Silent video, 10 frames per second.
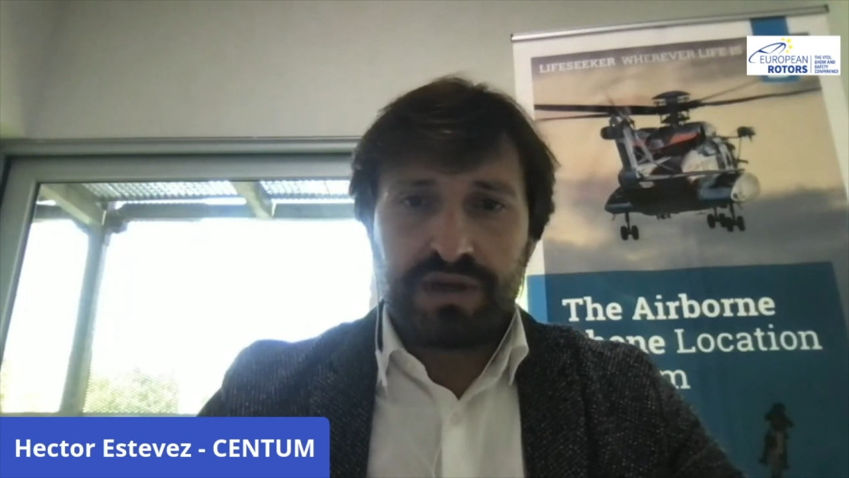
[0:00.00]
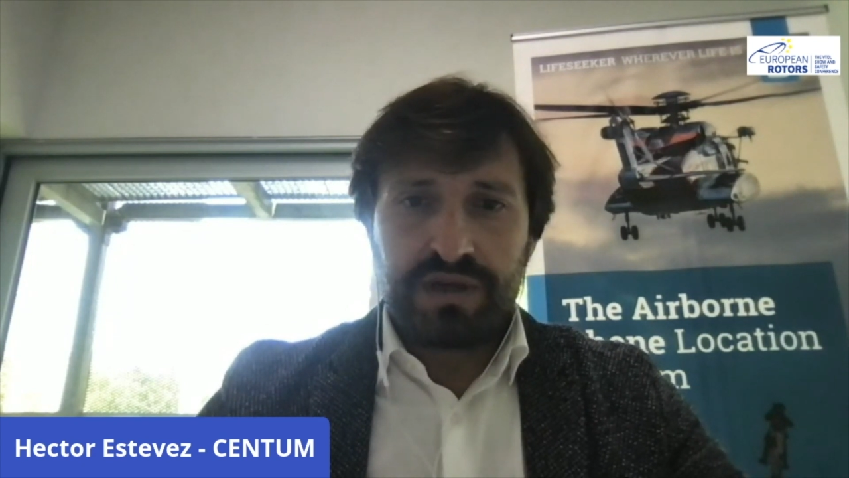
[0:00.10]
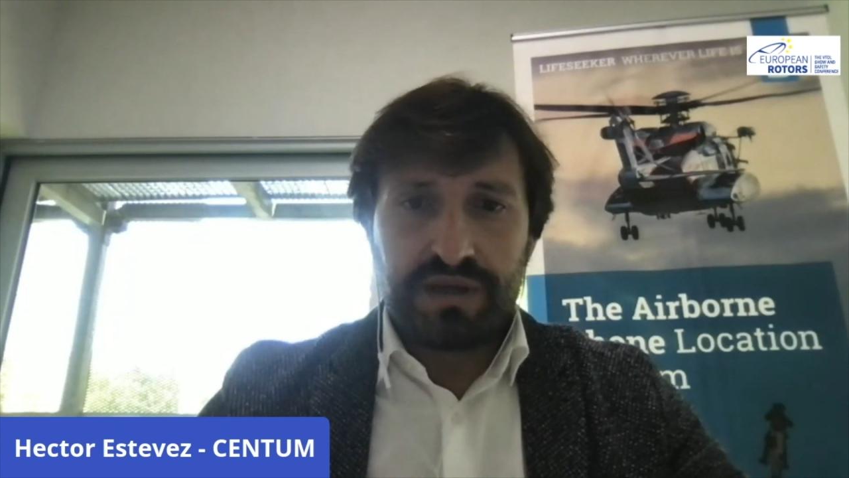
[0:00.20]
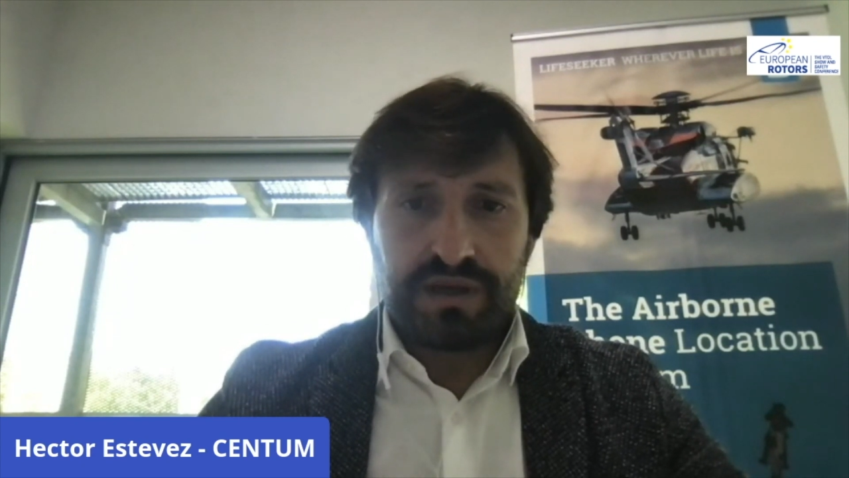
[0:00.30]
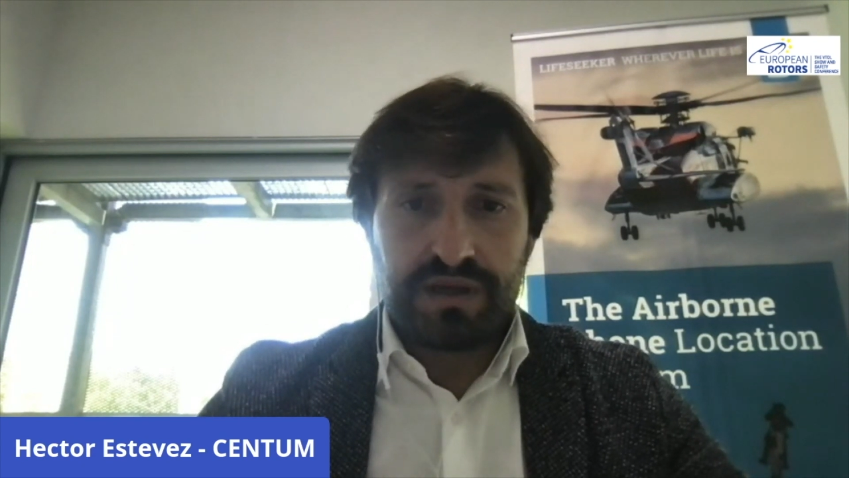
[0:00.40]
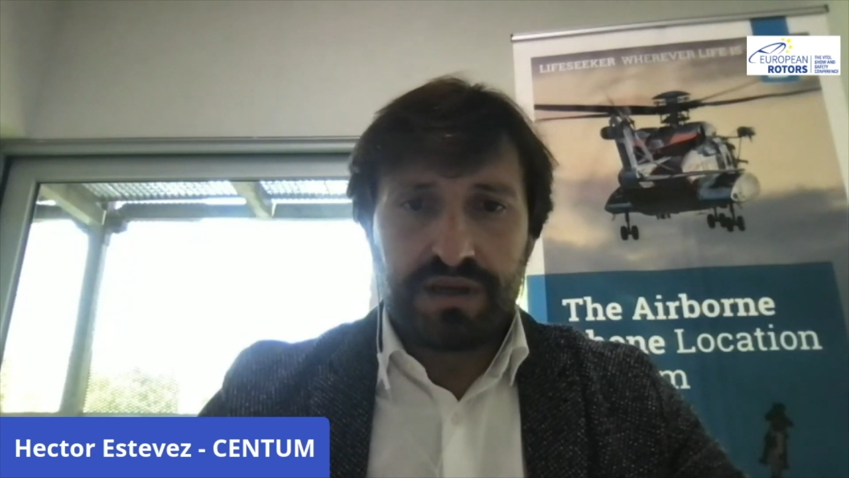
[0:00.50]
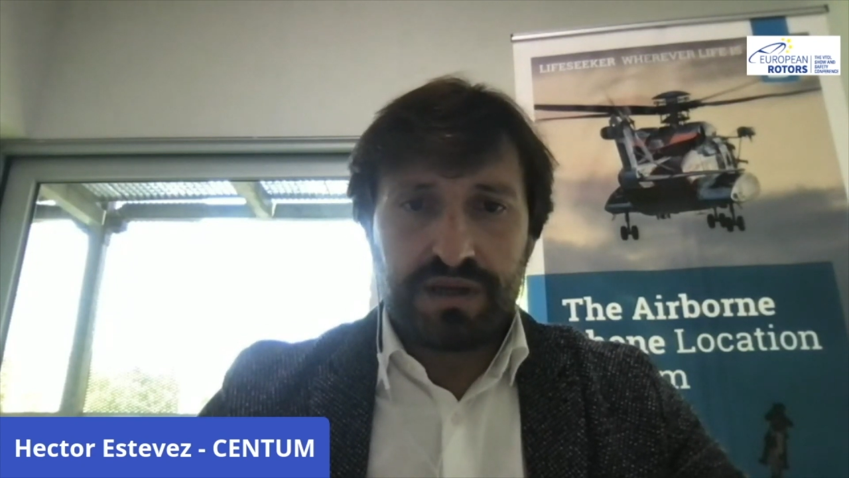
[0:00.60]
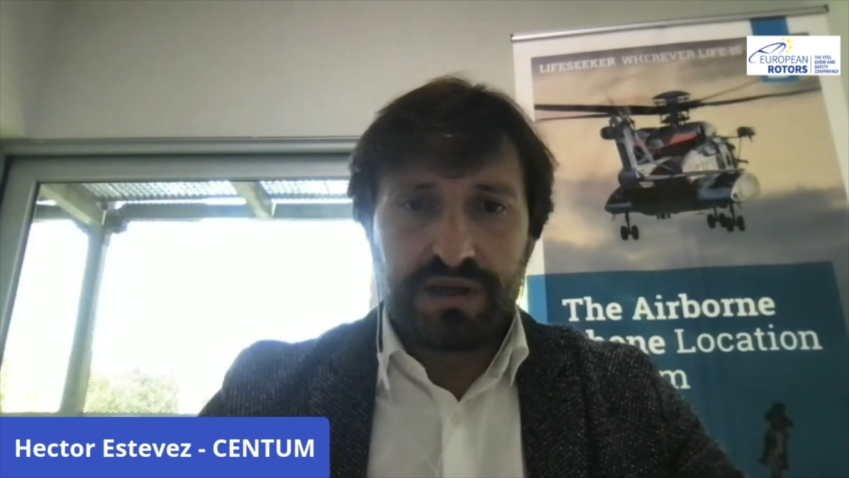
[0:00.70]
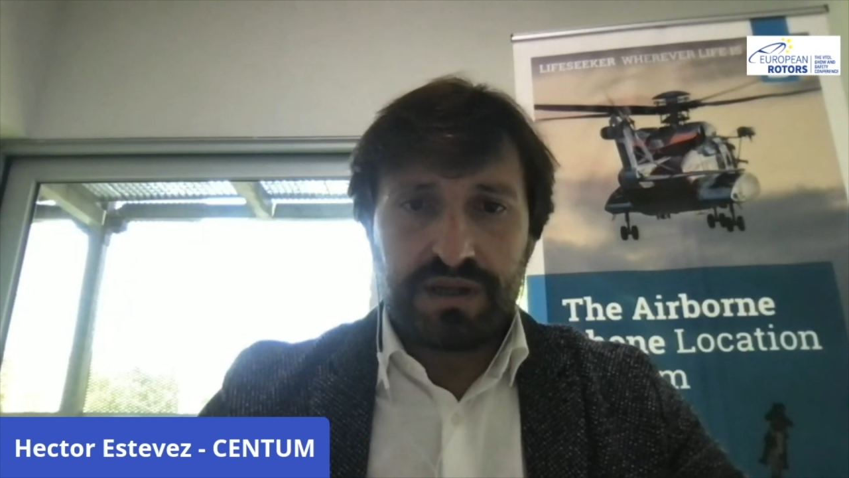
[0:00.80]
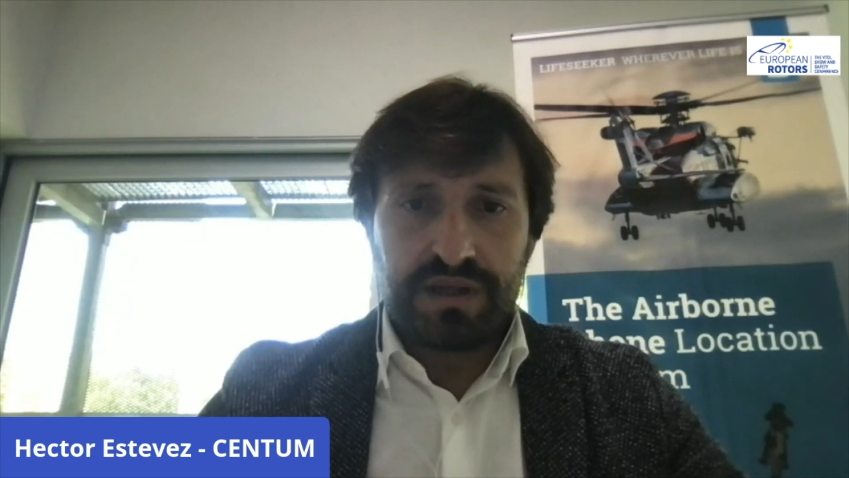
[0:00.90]

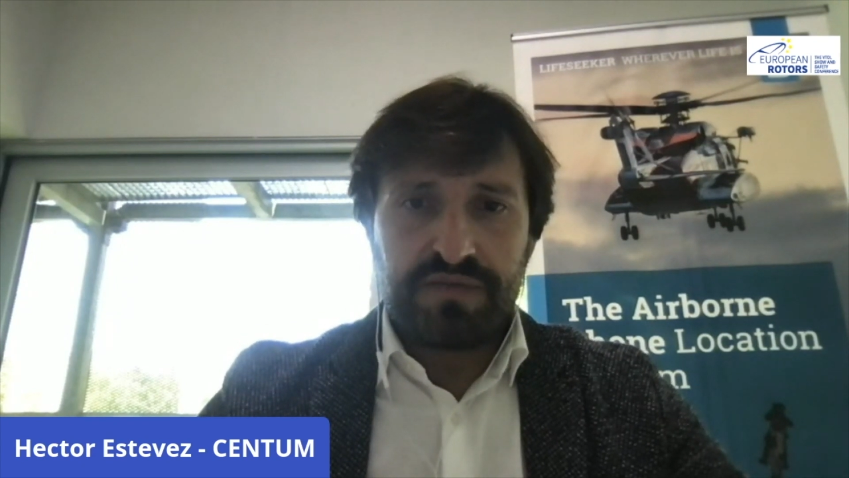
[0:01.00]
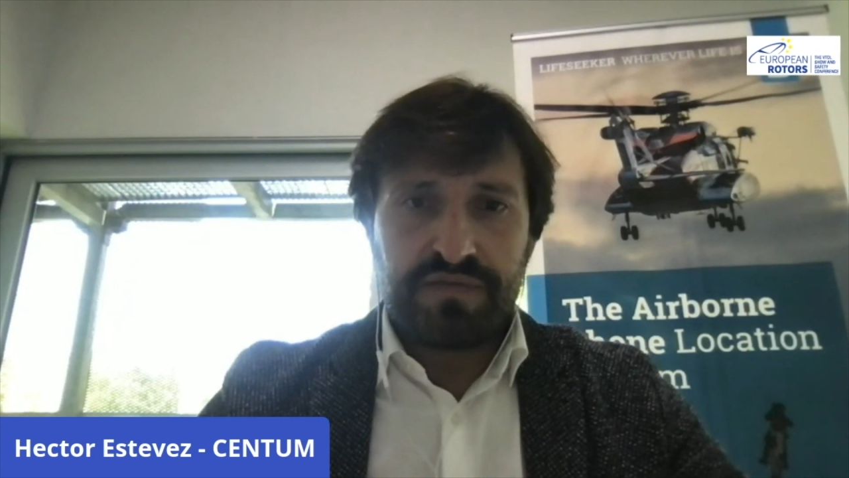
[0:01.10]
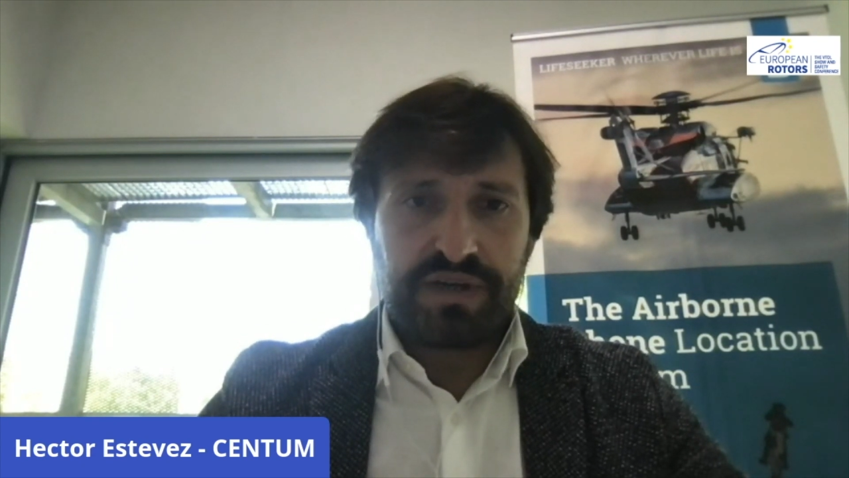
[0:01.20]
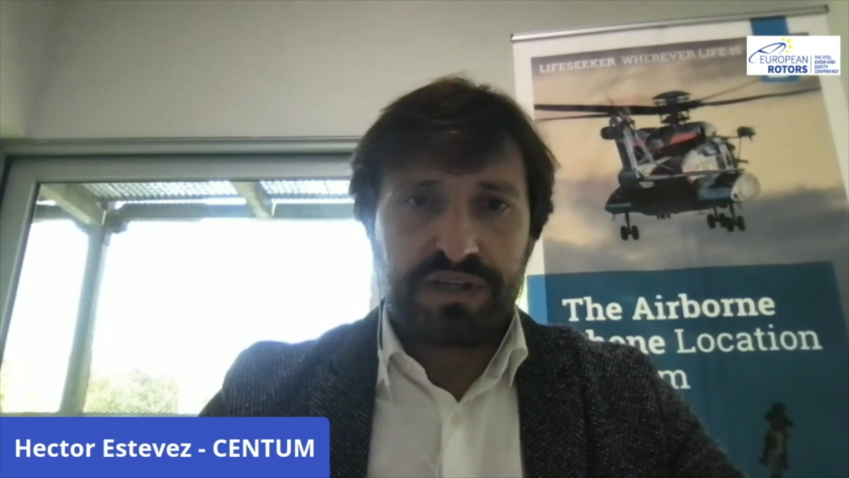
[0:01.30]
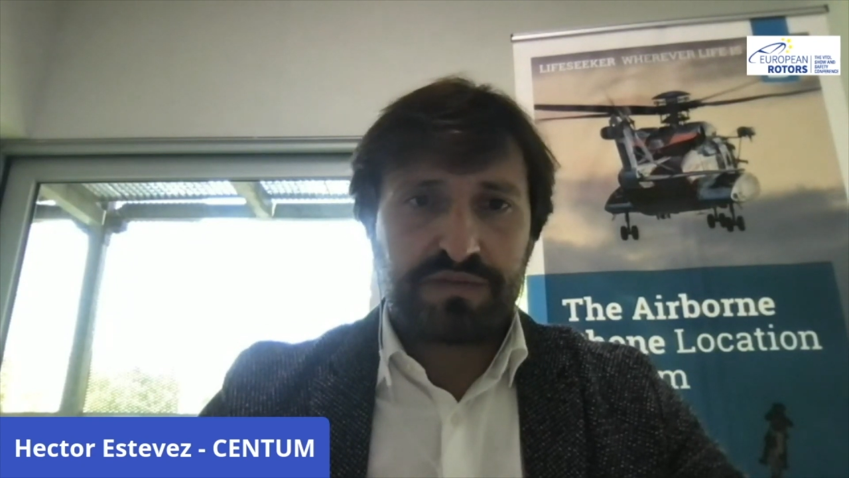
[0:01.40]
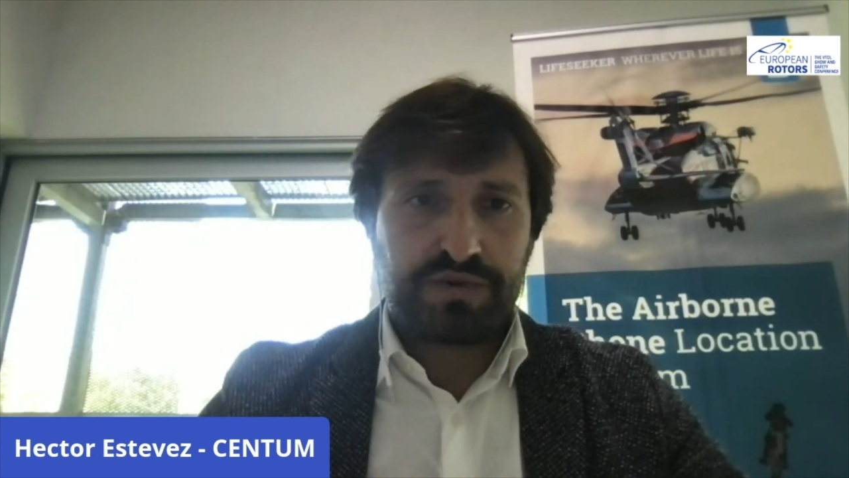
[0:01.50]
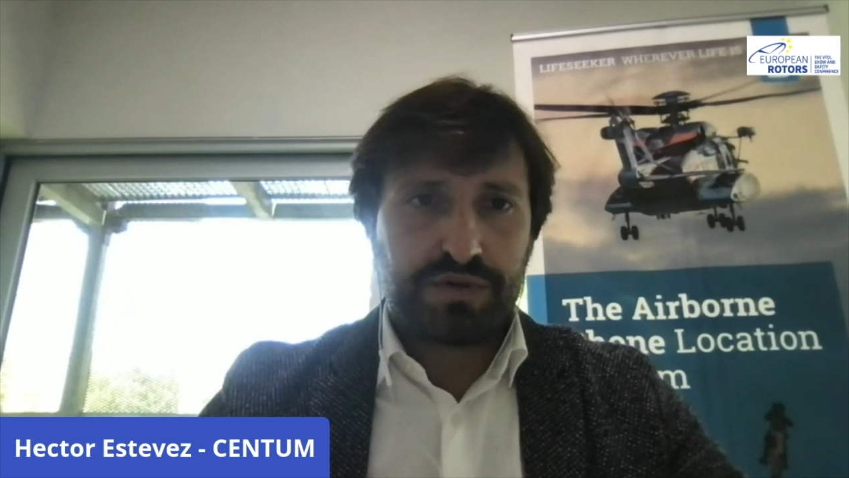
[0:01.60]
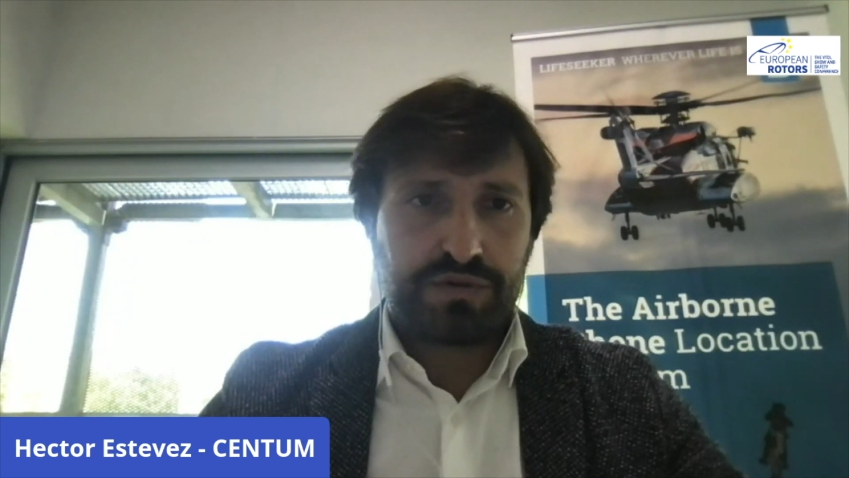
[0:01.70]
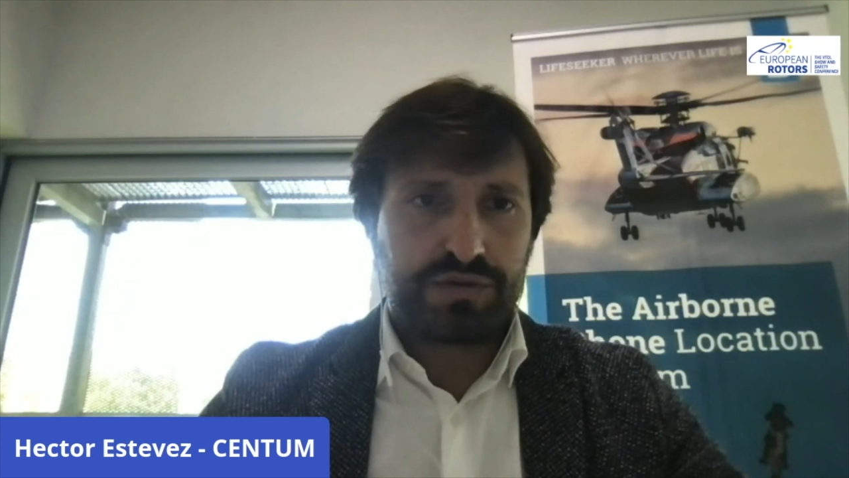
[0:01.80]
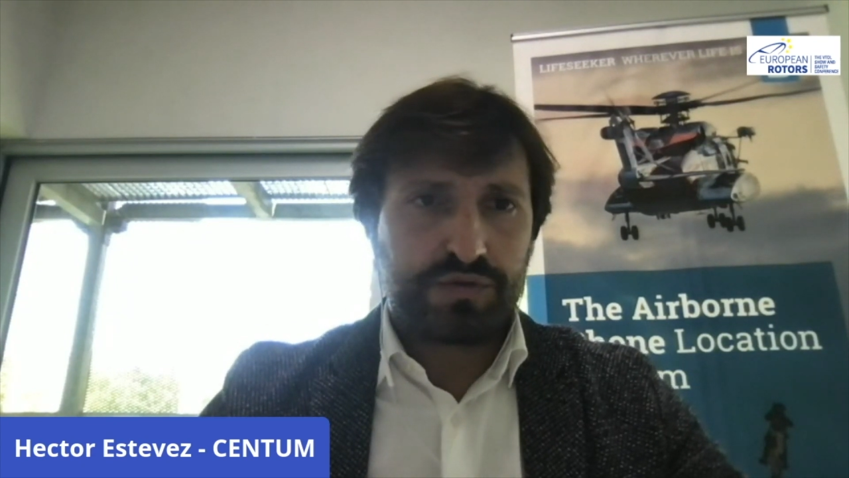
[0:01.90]
the first
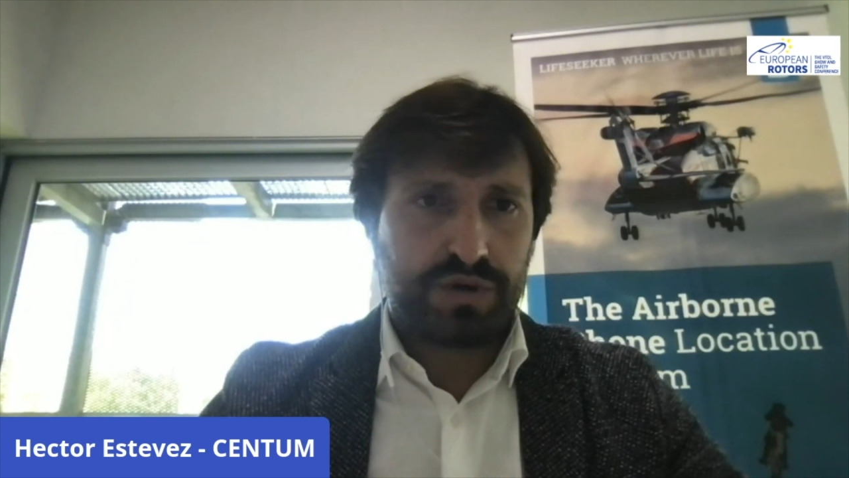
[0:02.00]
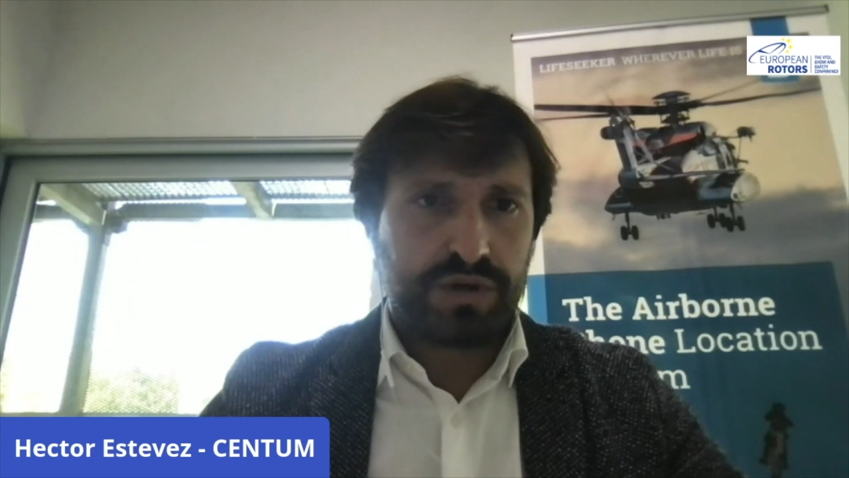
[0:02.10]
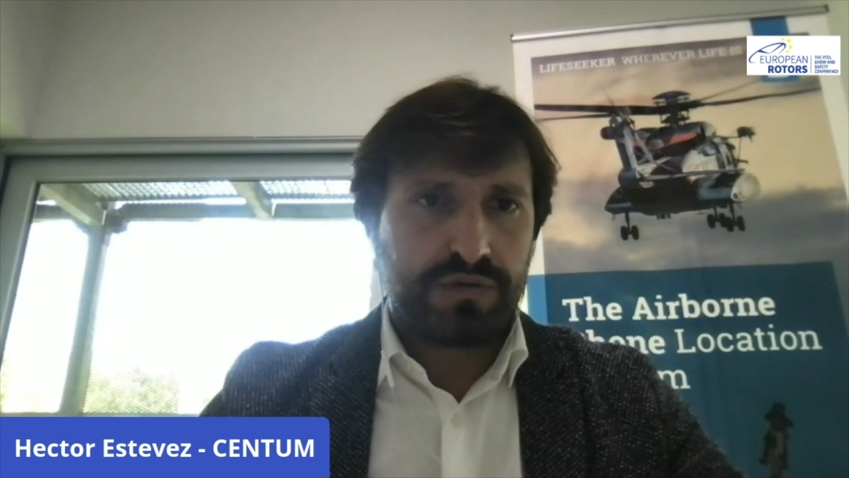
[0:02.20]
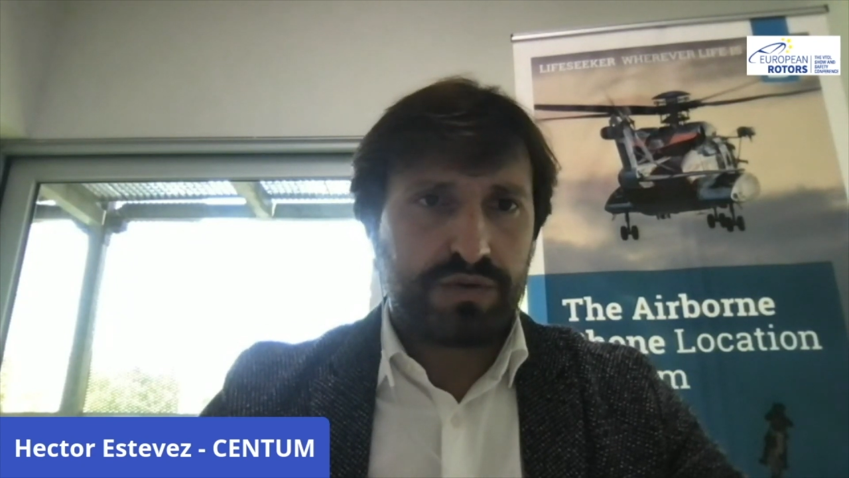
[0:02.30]
products working